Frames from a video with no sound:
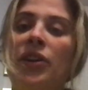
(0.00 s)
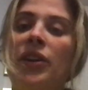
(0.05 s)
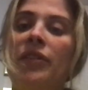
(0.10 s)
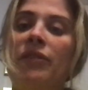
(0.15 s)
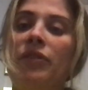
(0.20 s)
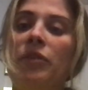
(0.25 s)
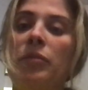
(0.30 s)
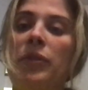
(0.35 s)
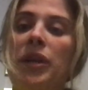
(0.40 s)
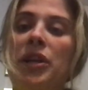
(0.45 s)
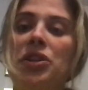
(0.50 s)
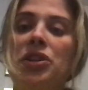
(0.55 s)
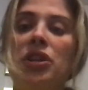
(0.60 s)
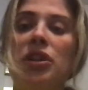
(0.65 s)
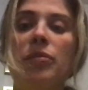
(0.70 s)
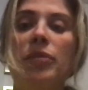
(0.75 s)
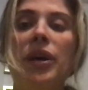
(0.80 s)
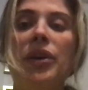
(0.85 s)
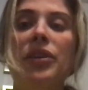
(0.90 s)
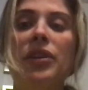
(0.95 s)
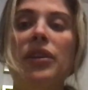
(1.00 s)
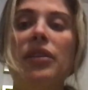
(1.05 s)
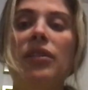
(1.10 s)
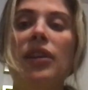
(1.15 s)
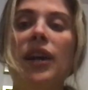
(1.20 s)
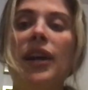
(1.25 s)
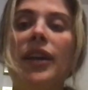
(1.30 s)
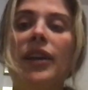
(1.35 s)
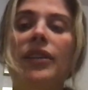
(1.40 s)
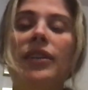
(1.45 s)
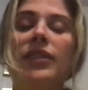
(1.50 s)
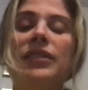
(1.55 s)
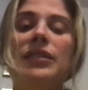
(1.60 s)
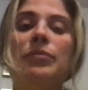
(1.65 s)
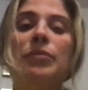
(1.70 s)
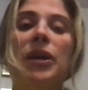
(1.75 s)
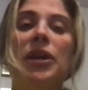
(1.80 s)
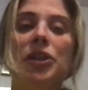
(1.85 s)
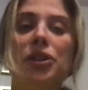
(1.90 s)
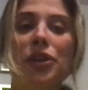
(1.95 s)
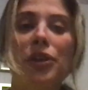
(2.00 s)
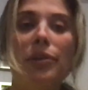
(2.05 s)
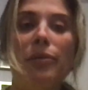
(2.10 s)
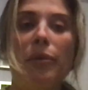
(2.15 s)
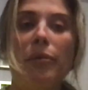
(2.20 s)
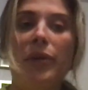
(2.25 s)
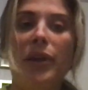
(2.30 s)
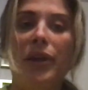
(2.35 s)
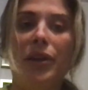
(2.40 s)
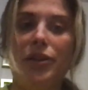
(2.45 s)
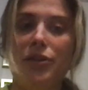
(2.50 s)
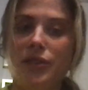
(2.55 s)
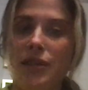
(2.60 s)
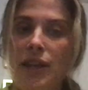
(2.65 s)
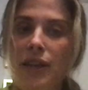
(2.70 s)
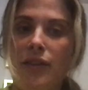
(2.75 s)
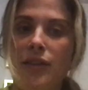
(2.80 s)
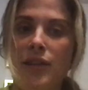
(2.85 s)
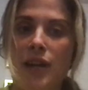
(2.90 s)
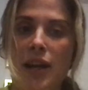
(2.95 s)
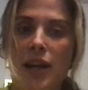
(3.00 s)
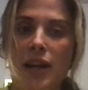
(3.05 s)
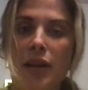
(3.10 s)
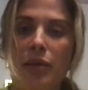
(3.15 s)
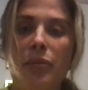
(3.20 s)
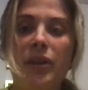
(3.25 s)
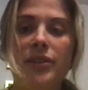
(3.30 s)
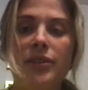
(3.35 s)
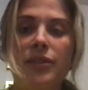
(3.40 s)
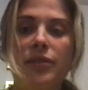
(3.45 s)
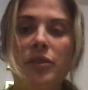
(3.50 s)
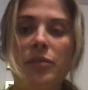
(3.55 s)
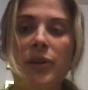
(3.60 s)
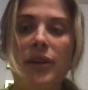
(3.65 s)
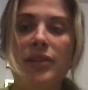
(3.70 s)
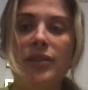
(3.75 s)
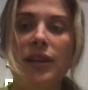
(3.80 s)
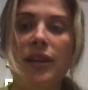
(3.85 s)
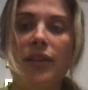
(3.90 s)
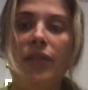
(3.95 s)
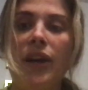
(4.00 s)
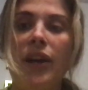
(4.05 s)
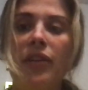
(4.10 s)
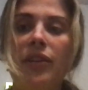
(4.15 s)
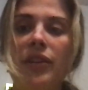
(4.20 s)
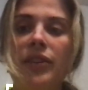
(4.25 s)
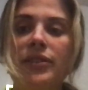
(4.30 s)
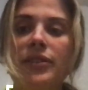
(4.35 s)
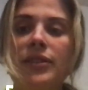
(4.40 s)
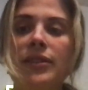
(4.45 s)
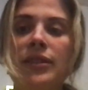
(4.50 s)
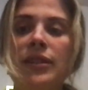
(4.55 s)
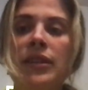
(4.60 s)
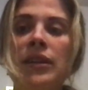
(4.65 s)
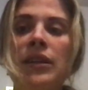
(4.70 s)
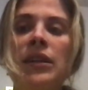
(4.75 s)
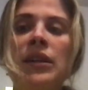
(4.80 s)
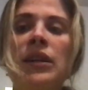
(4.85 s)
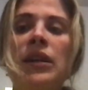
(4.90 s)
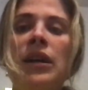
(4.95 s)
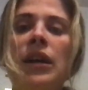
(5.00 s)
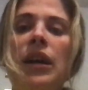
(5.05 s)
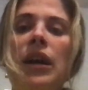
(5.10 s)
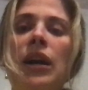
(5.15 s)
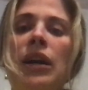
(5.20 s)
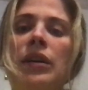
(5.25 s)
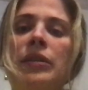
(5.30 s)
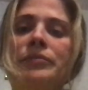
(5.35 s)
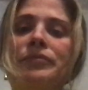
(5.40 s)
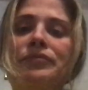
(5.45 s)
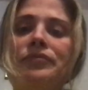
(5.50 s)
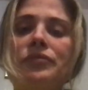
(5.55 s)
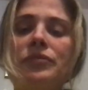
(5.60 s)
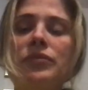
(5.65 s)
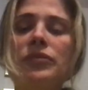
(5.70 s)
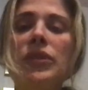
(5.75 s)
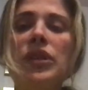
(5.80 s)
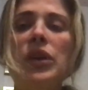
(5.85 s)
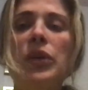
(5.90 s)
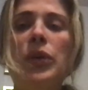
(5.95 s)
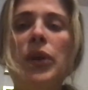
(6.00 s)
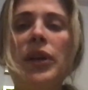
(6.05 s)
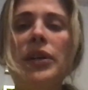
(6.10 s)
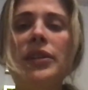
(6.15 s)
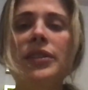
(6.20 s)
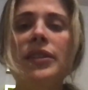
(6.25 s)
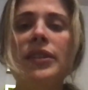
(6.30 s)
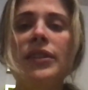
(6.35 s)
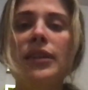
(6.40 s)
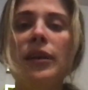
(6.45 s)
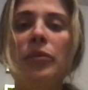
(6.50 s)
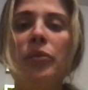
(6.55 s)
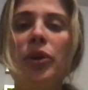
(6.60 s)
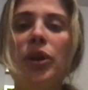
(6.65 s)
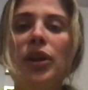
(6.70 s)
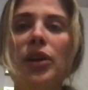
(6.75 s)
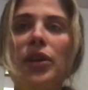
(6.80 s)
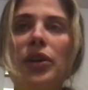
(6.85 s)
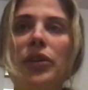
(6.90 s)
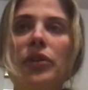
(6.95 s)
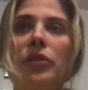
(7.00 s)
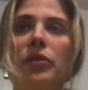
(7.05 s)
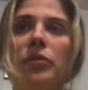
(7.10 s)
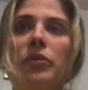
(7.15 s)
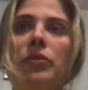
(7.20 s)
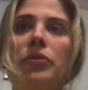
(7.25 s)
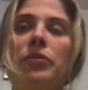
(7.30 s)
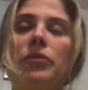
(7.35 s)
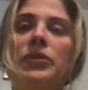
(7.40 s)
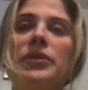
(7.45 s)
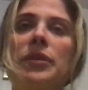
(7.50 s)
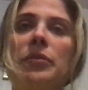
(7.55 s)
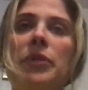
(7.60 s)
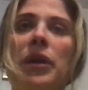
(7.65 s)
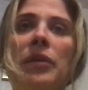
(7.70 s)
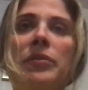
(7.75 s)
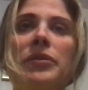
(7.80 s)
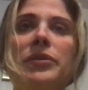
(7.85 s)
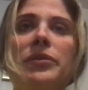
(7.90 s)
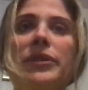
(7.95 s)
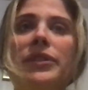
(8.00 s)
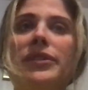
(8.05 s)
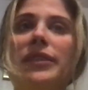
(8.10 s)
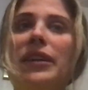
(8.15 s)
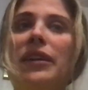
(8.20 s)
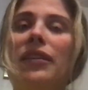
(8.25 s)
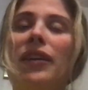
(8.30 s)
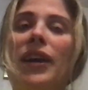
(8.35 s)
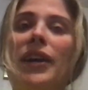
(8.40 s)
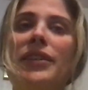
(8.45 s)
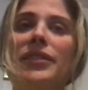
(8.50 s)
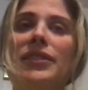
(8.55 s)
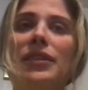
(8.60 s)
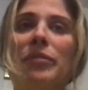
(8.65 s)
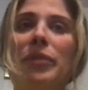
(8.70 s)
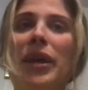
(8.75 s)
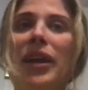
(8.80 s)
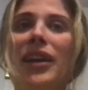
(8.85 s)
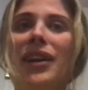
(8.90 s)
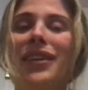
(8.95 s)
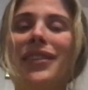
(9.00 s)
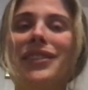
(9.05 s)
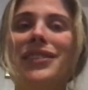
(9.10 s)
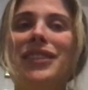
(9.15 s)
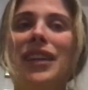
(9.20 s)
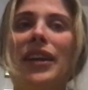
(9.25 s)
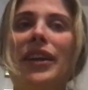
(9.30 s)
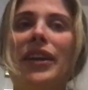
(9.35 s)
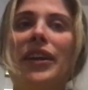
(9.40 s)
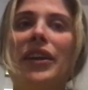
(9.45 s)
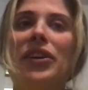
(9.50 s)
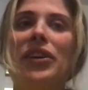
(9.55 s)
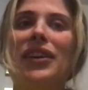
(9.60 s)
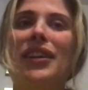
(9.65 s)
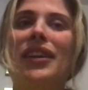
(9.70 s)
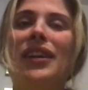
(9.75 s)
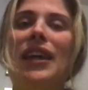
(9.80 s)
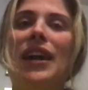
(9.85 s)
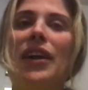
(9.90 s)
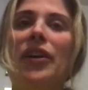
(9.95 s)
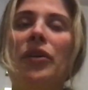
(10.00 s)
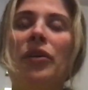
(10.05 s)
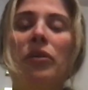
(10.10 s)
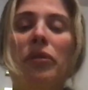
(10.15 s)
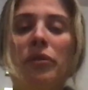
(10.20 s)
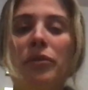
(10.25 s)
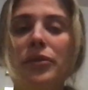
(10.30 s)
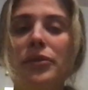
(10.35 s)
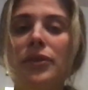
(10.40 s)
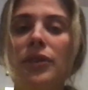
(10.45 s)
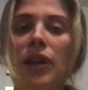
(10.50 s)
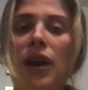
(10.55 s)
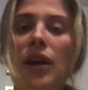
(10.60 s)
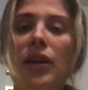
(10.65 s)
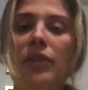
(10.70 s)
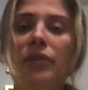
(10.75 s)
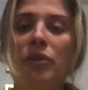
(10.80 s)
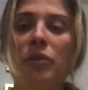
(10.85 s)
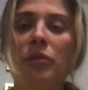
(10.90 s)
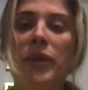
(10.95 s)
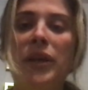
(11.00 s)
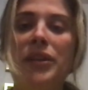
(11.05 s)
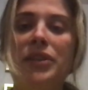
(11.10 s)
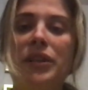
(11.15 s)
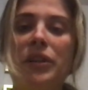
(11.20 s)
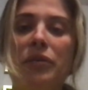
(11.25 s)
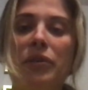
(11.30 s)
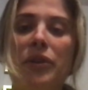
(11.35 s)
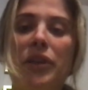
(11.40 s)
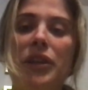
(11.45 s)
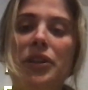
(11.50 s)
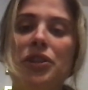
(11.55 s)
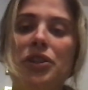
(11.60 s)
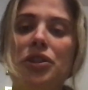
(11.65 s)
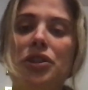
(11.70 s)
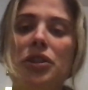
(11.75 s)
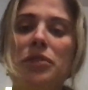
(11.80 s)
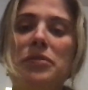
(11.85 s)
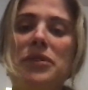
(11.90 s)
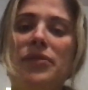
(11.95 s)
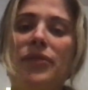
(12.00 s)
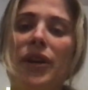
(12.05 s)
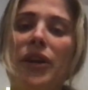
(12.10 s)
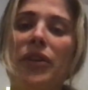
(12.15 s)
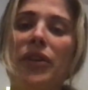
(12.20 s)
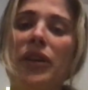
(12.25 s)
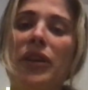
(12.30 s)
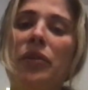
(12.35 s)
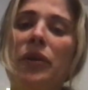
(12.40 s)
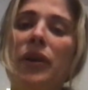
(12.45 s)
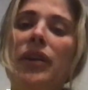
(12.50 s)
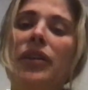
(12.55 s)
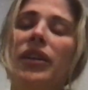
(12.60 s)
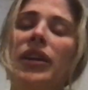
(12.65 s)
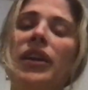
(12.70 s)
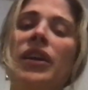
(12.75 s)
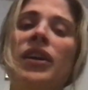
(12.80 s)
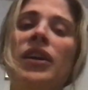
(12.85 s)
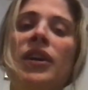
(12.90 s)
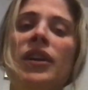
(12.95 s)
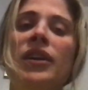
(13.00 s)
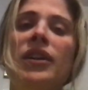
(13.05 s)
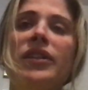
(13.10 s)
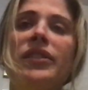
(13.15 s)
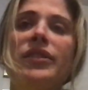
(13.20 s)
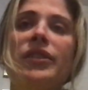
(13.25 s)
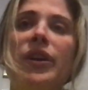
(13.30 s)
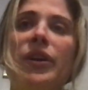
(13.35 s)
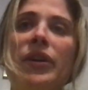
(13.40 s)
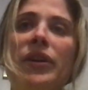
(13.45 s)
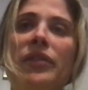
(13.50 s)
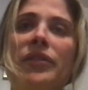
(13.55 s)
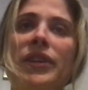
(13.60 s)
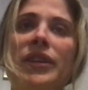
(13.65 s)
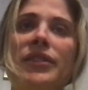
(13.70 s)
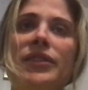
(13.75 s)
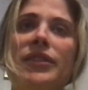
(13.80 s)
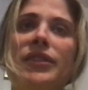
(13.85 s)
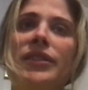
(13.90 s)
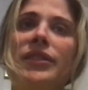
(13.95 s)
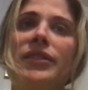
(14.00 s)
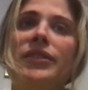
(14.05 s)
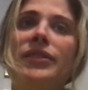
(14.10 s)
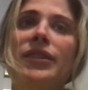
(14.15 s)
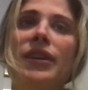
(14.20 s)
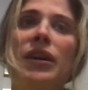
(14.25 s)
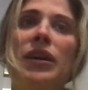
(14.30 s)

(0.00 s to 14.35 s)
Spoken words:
information about the client, especially when we understand the dynamics of domestic violence? Or is this someone who sometimes we see clients, depending on the setting you're in, that go through a lot of romantic relationships fairly quickly? So if this is,